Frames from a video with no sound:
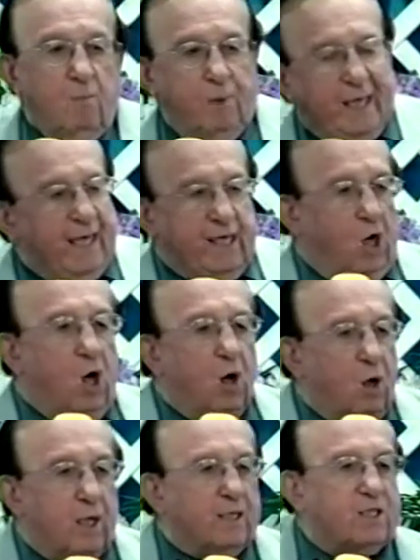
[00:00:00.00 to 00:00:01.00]
But he
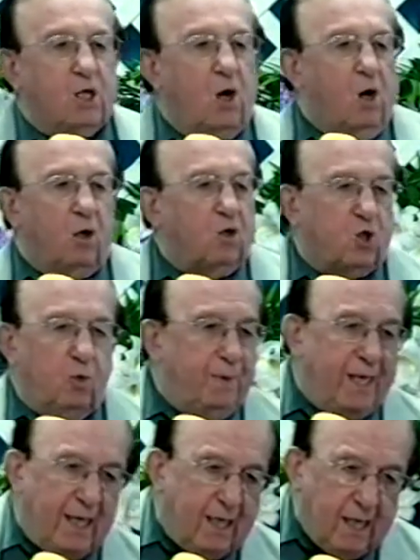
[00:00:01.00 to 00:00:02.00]
called us all to
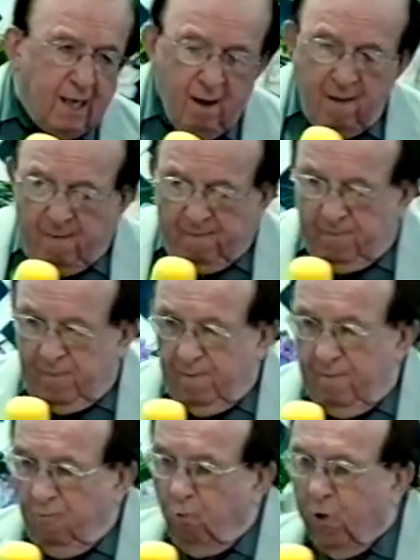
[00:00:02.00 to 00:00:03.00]
be
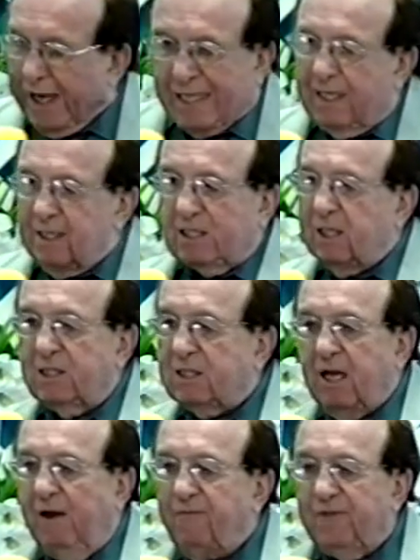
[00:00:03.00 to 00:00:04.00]
witnesses
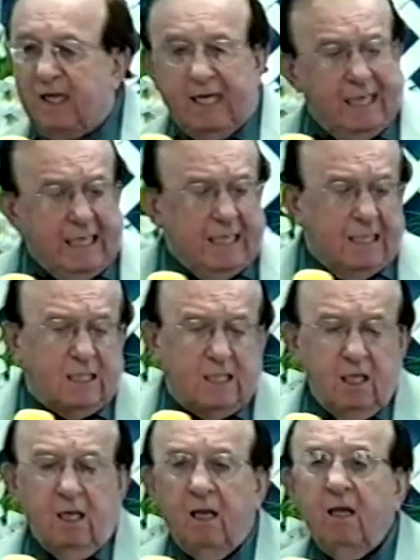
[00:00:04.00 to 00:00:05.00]
of these
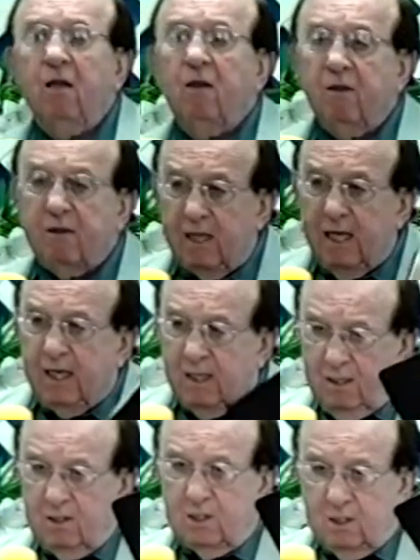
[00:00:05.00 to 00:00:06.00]

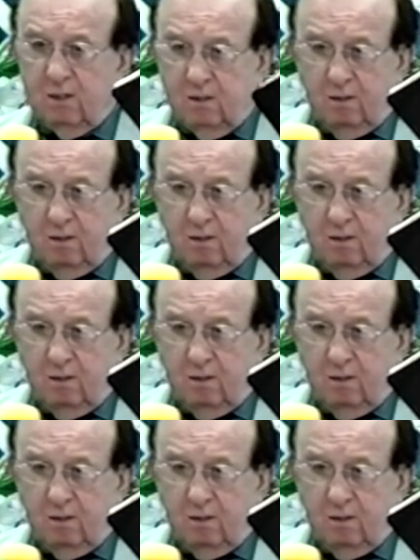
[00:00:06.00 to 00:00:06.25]
things.